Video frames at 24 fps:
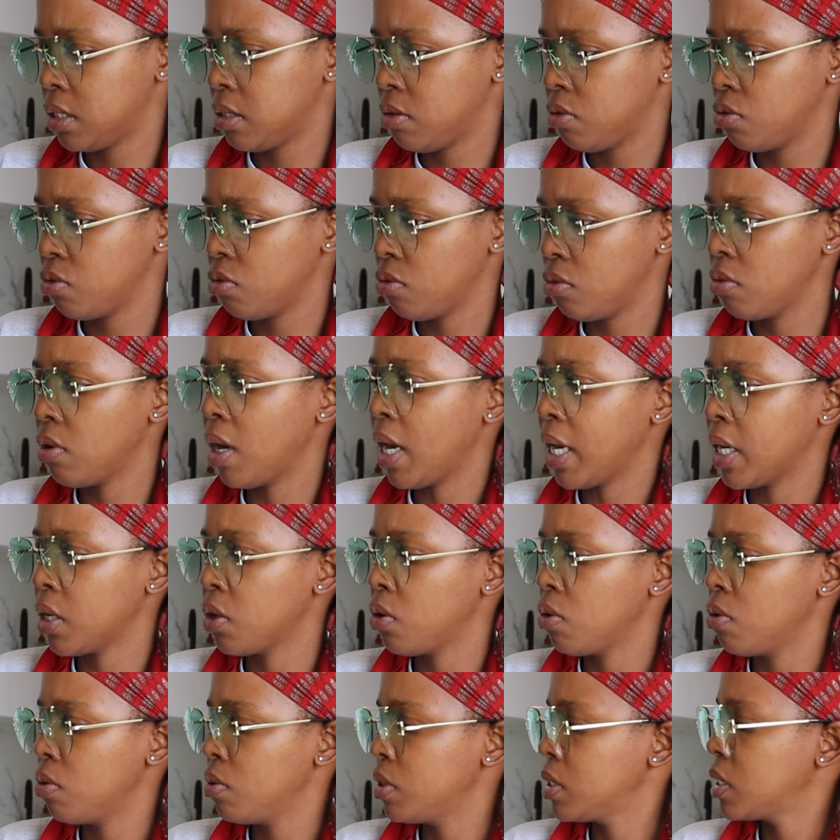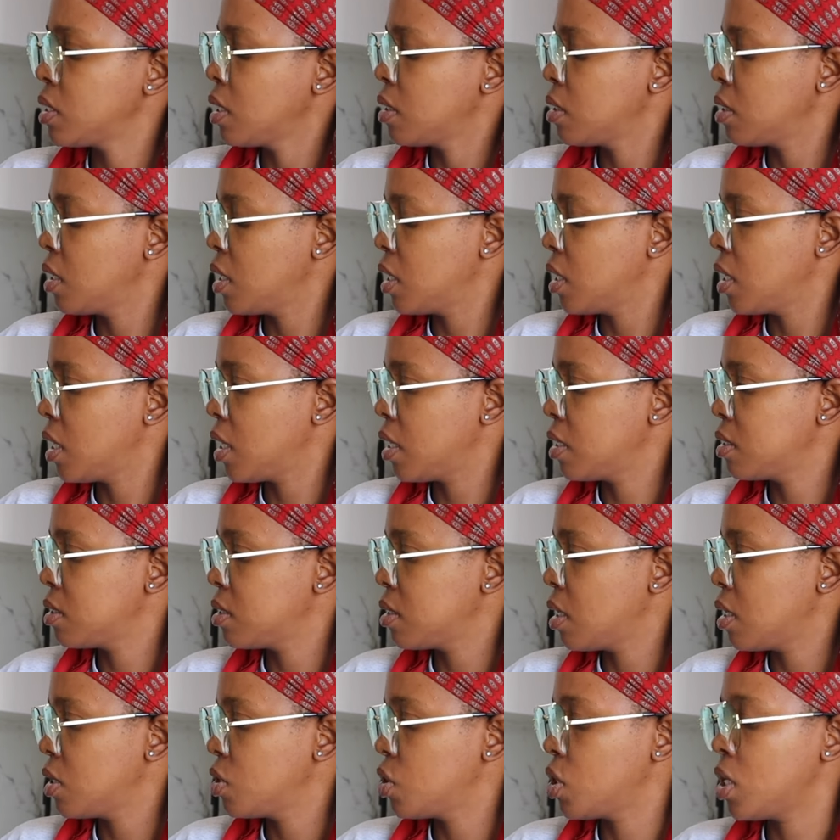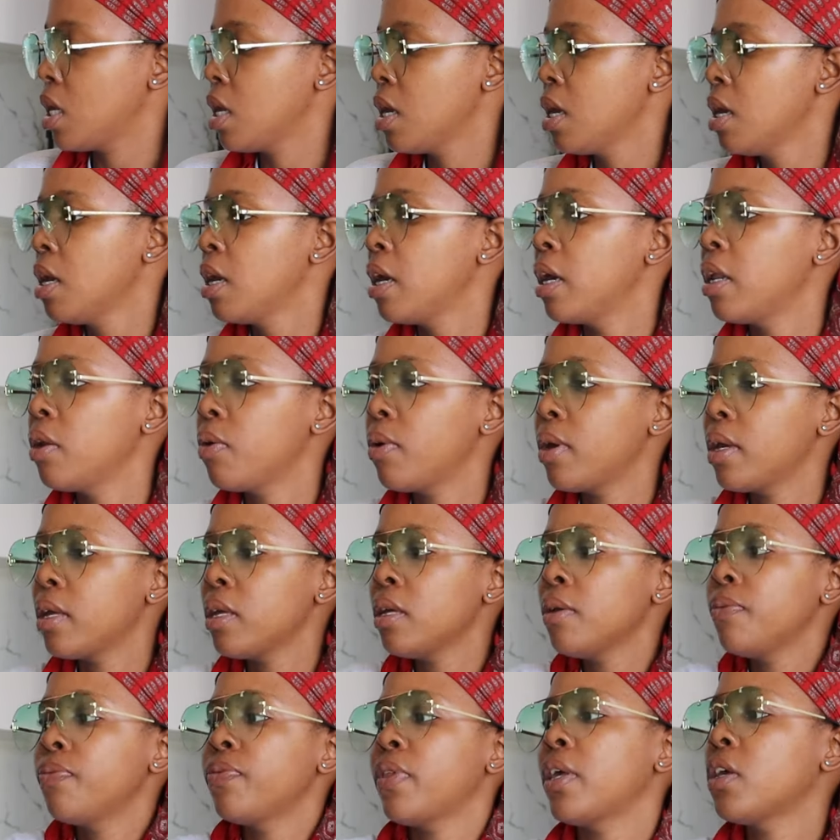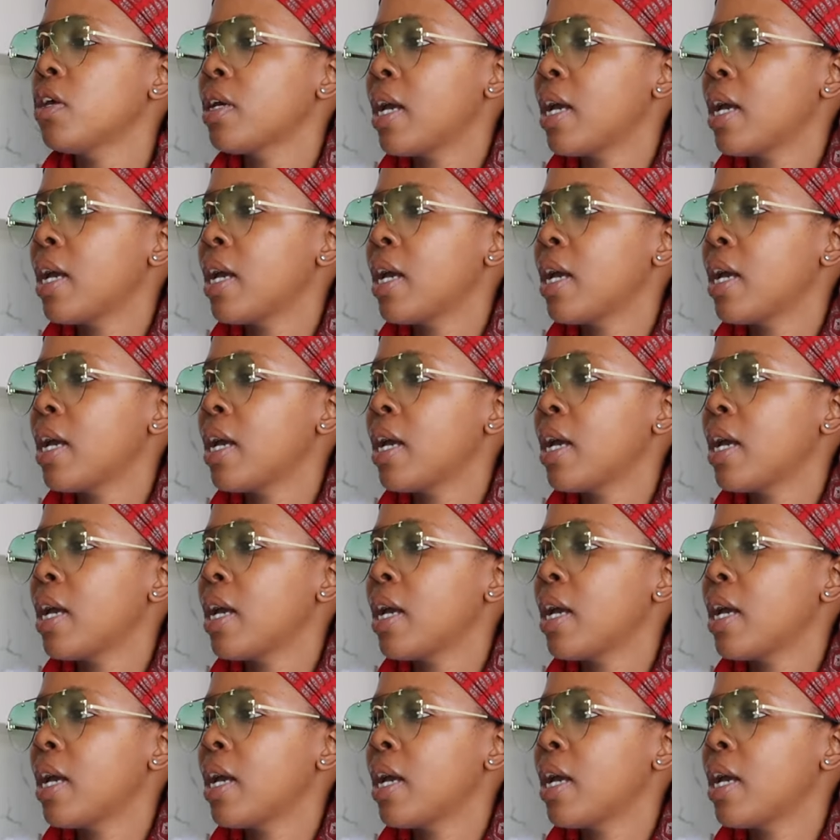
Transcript: so I know it's that thing in the States. Anyway, thank